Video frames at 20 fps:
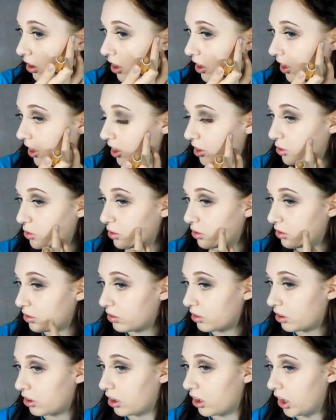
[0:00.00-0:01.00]
the
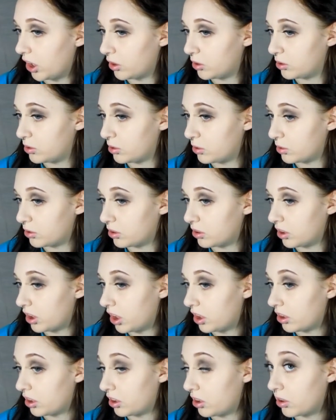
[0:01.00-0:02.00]
natural
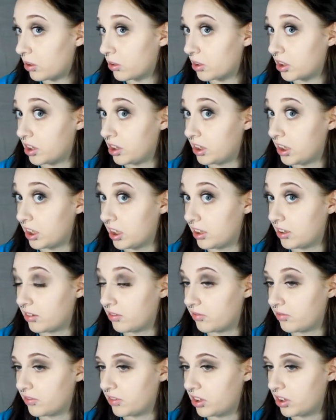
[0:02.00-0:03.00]
contour that I already
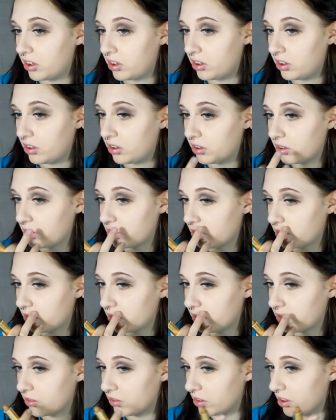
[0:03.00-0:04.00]
have.
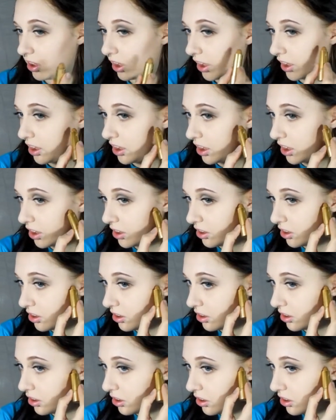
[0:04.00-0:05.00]
So I kind
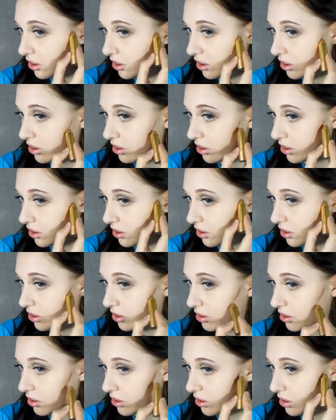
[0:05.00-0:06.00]
of just
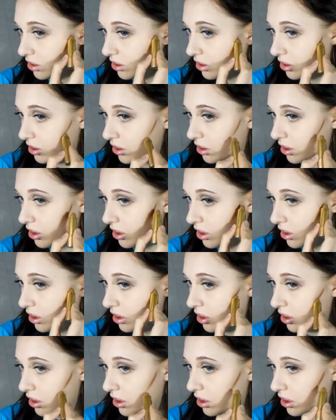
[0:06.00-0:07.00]
start
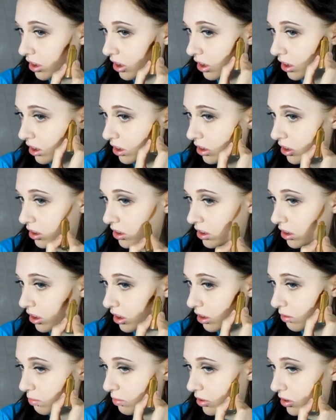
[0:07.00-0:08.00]
at the
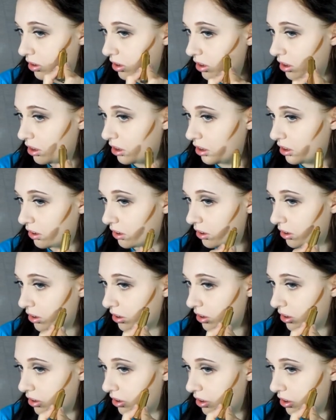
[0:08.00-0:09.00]
top of the
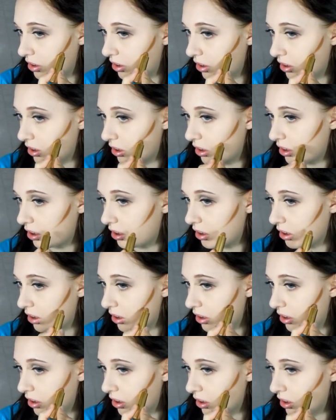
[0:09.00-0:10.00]
ear
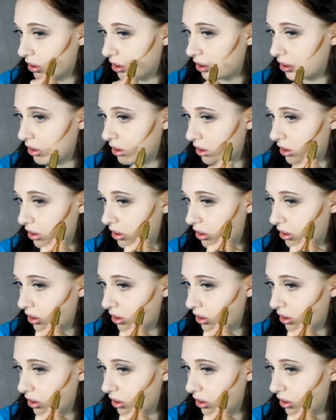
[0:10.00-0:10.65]
and then